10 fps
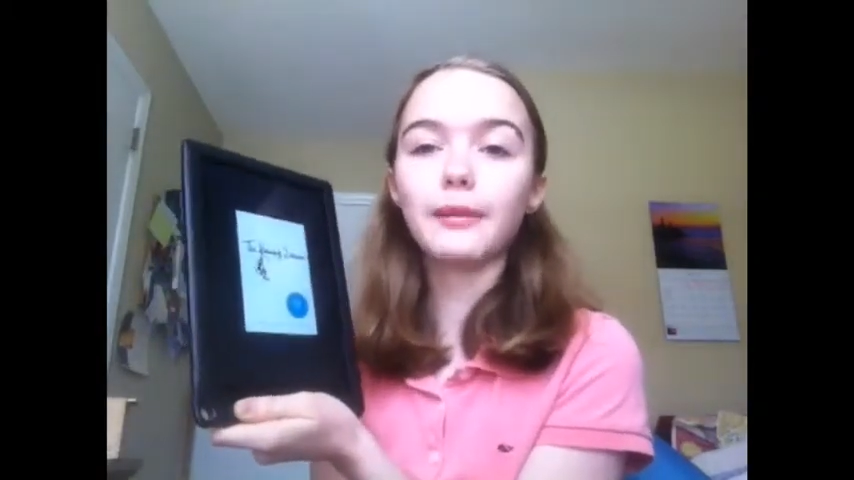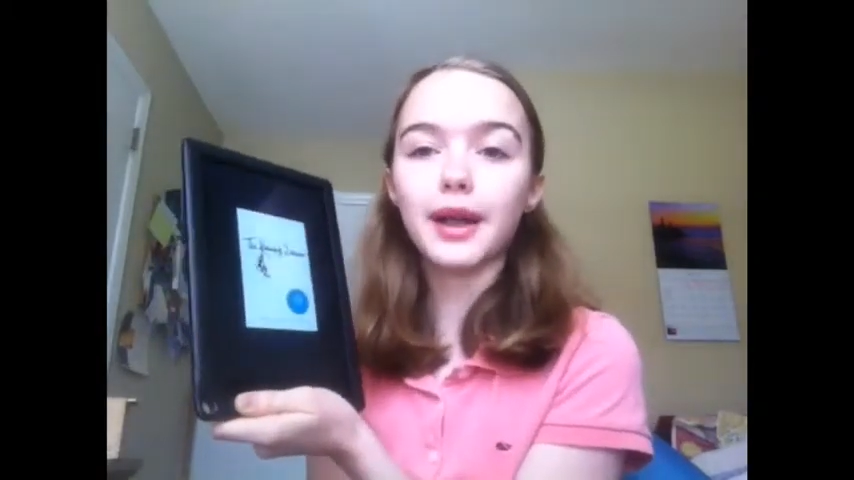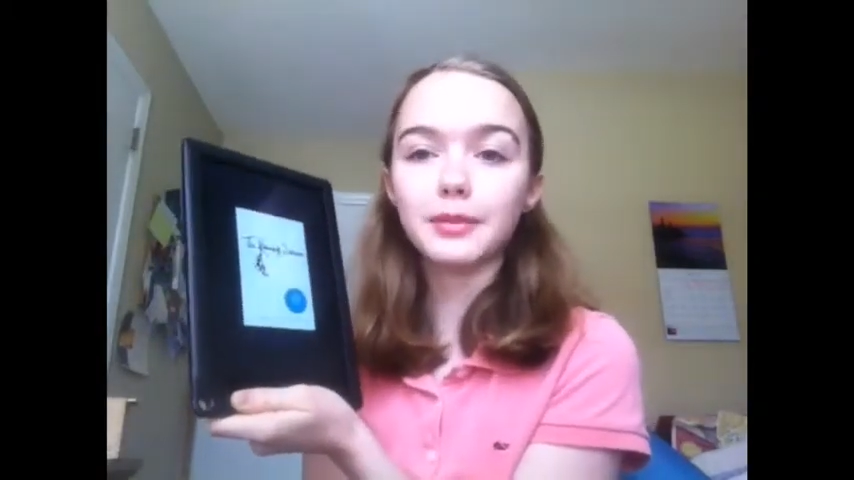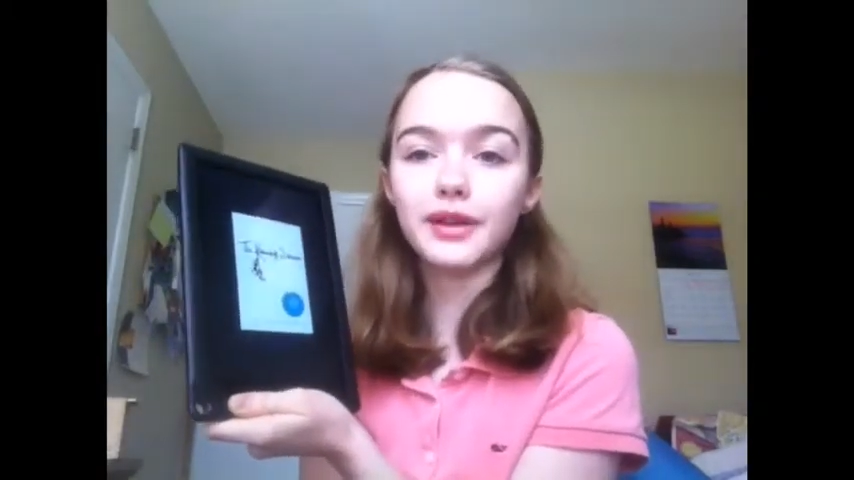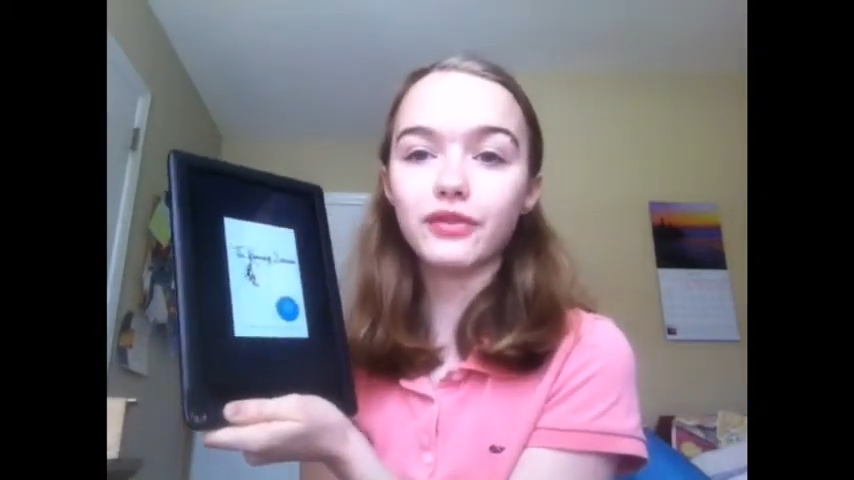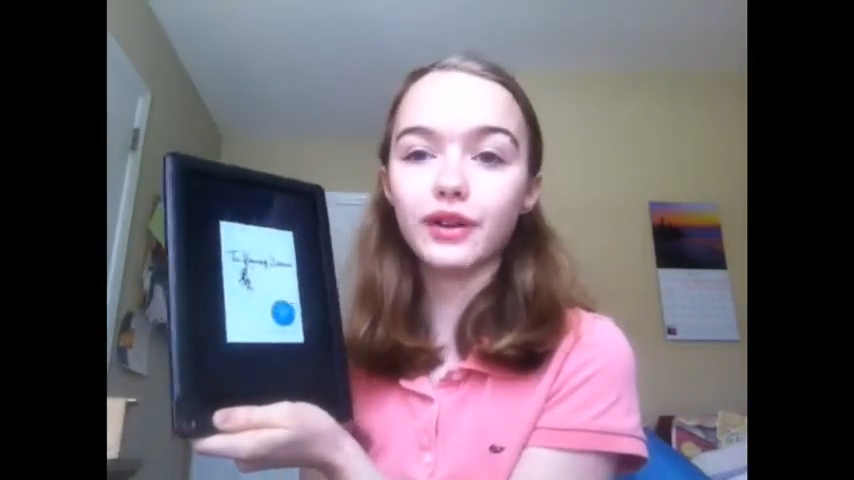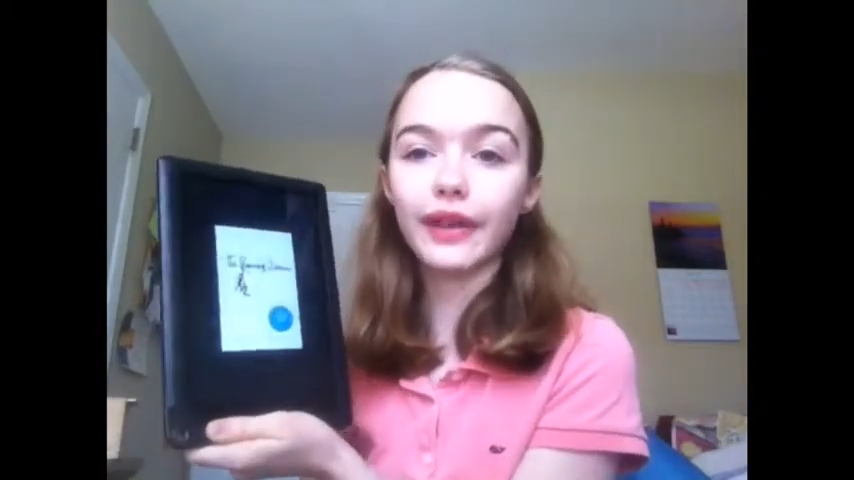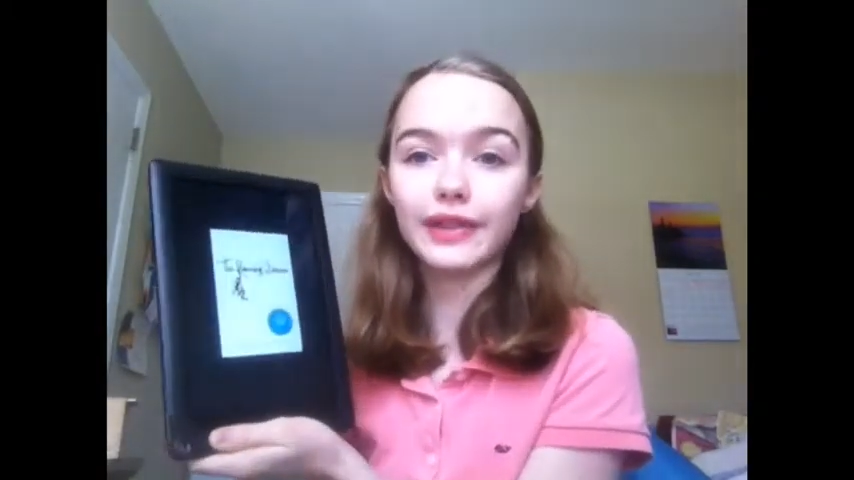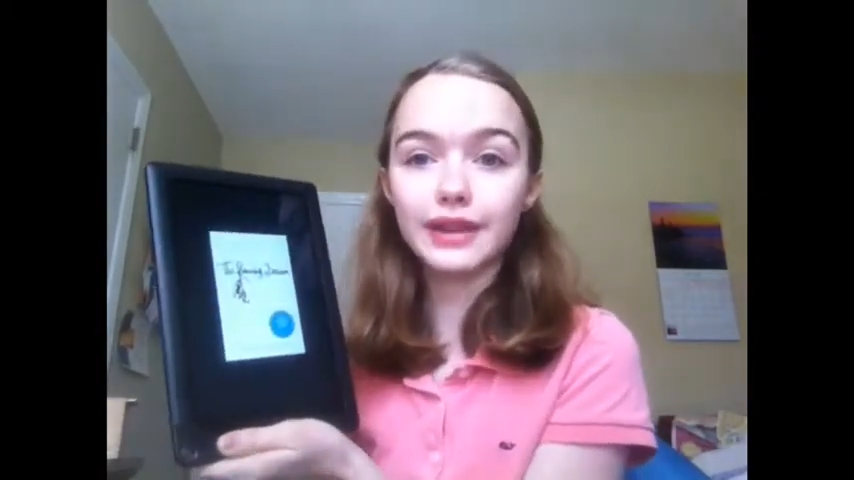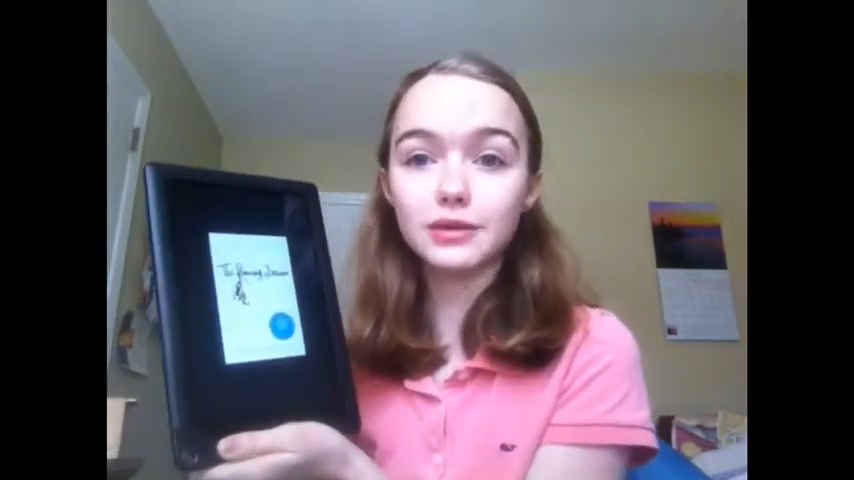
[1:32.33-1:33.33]
It made me feel
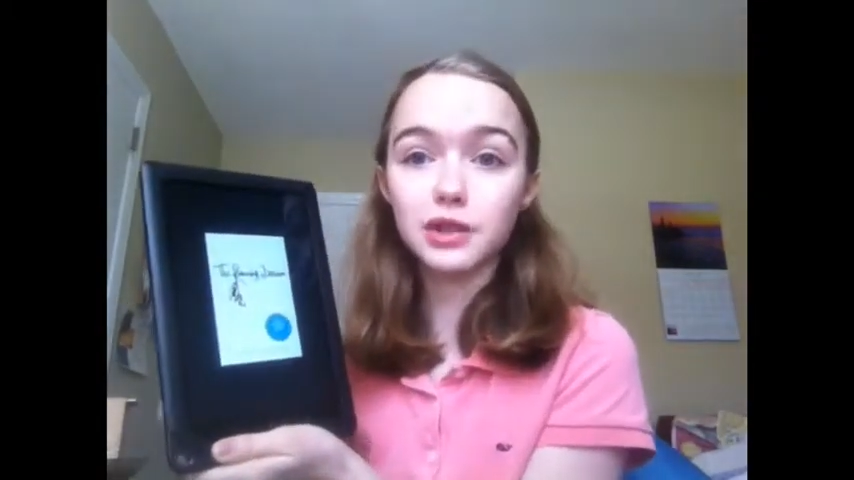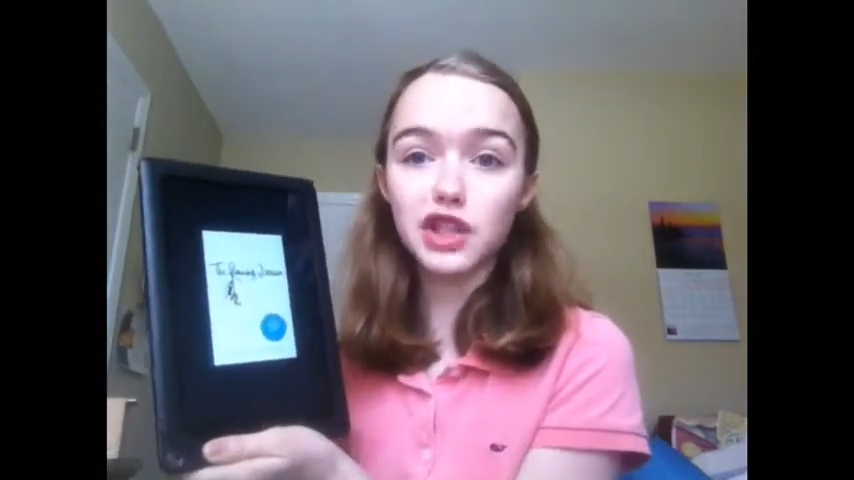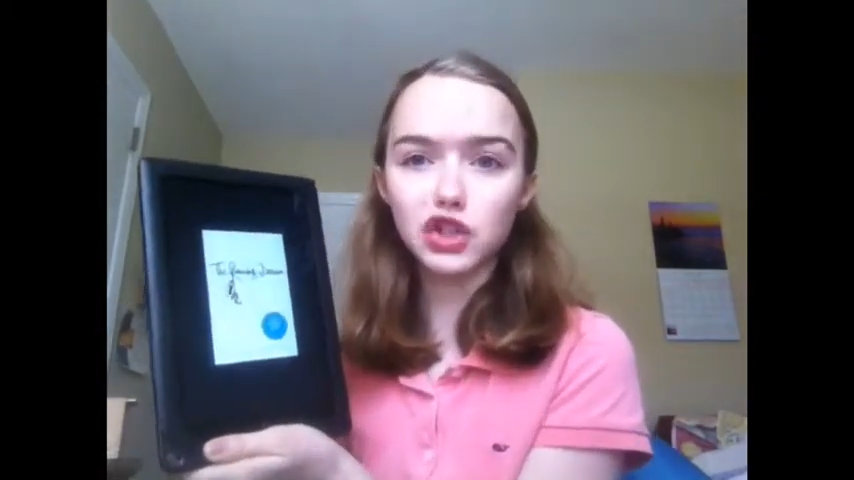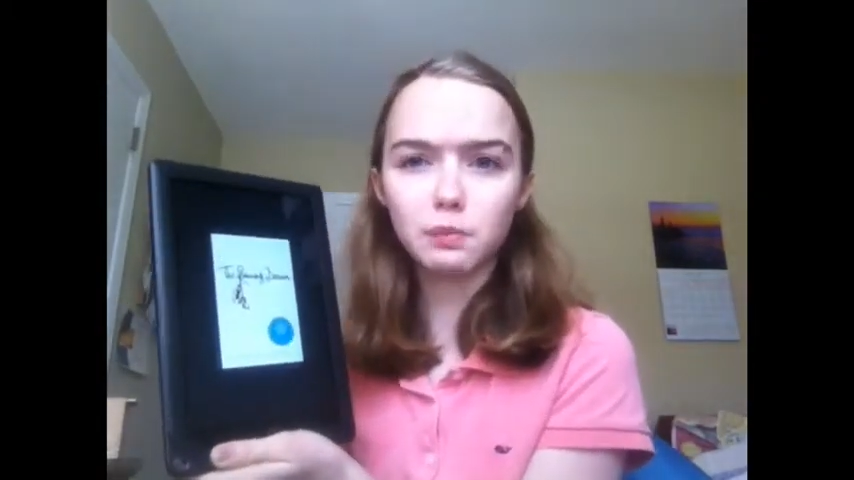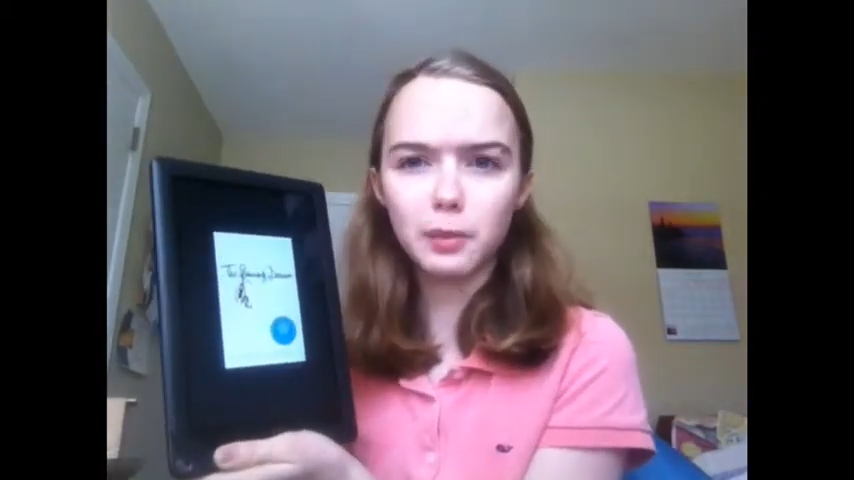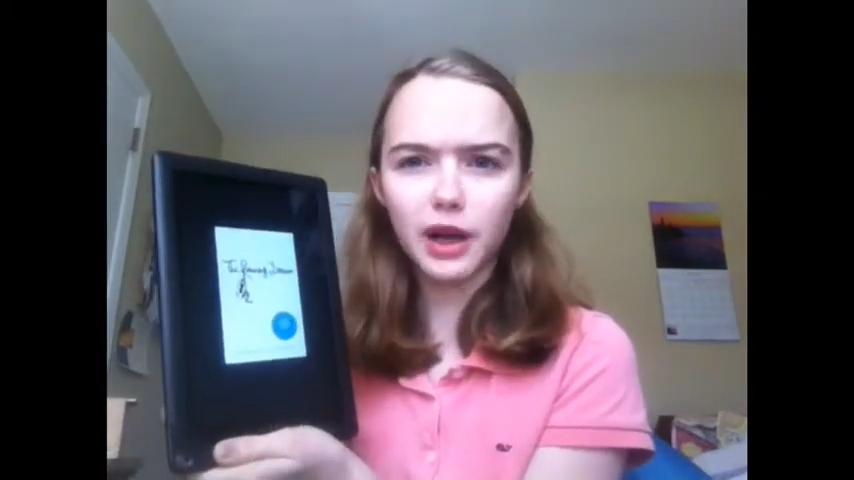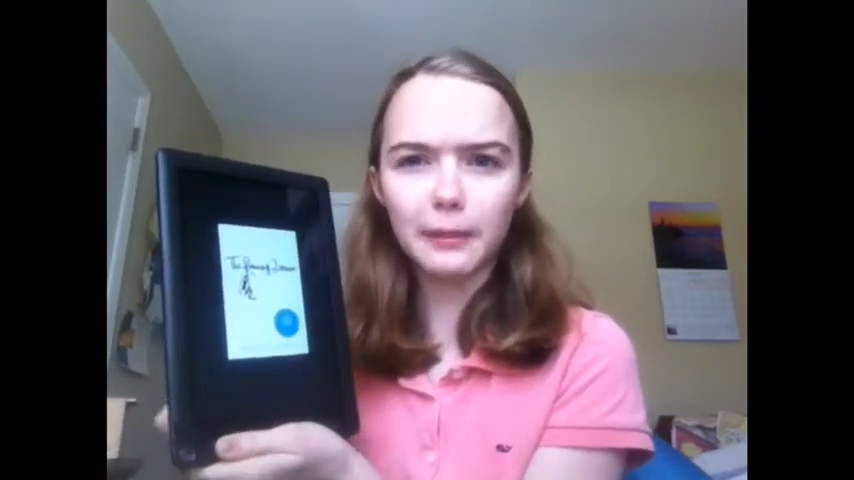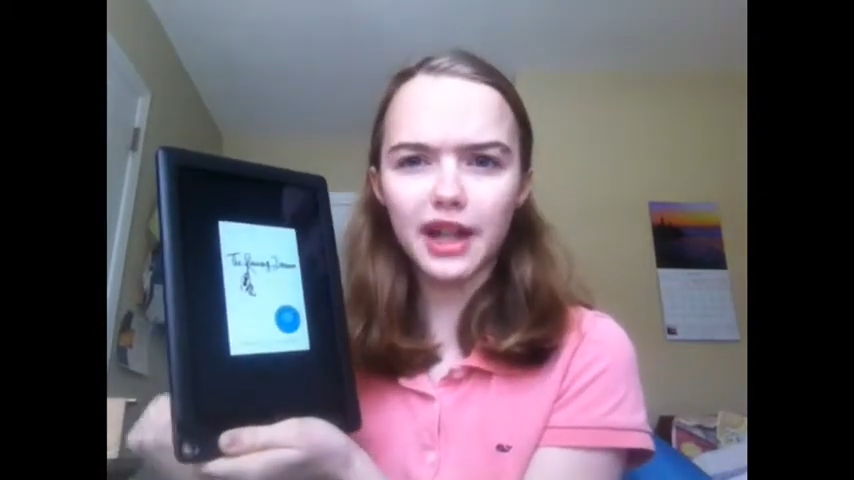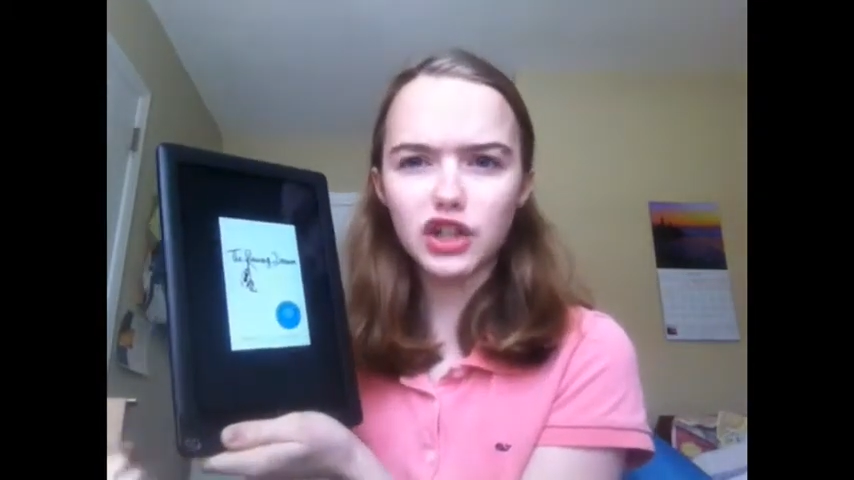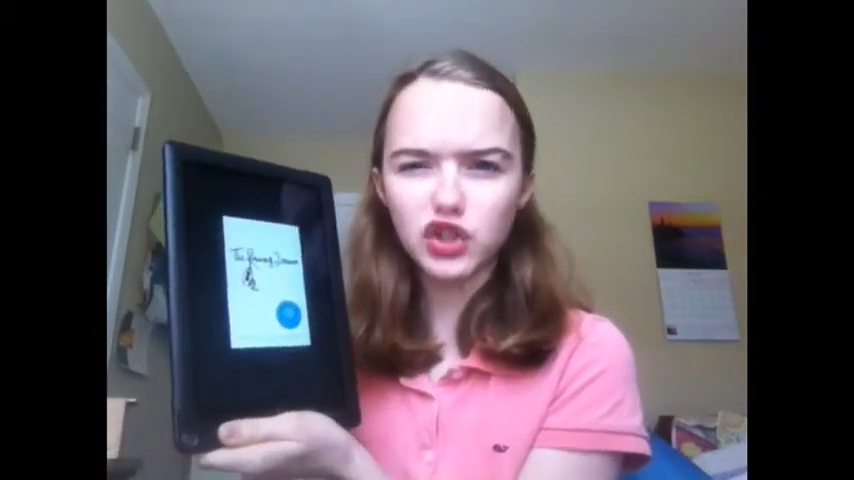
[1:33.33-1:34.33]
like this was a book about a